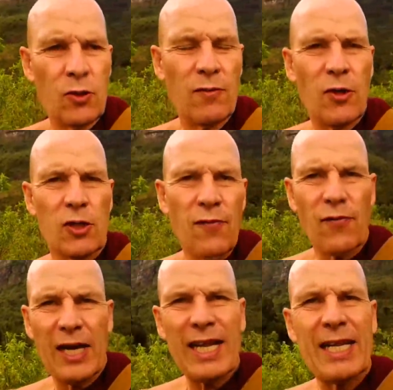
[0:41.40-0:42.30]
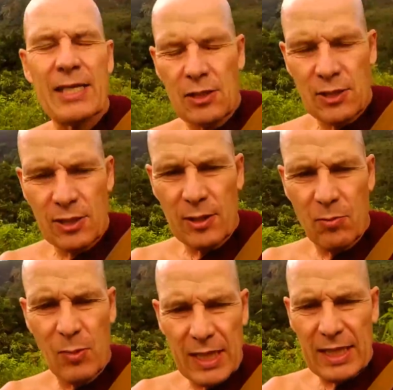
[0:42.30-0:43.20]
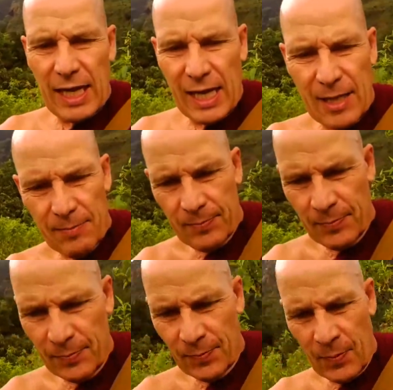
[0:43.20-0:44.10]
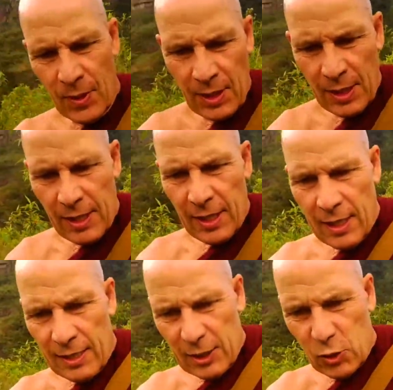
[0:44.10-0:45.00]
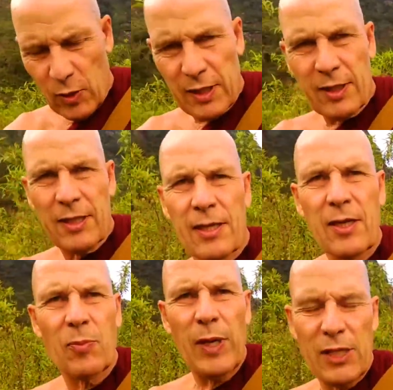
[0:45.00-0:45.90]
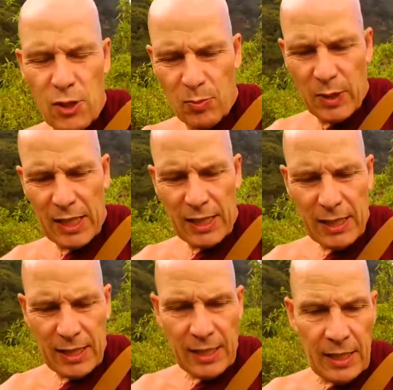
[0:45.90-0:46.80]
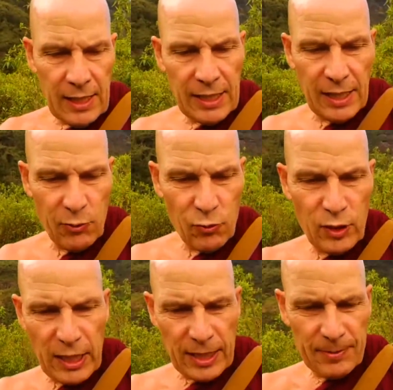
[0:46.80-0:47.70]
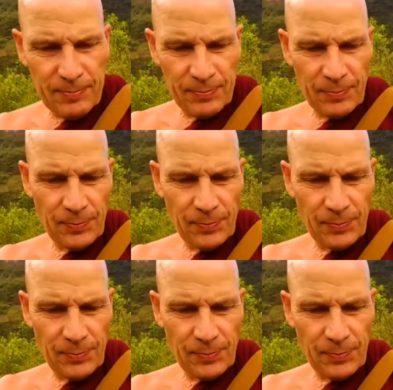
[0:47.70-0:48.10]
Universal friendliness, metta. This one, compassionate pity, karuna.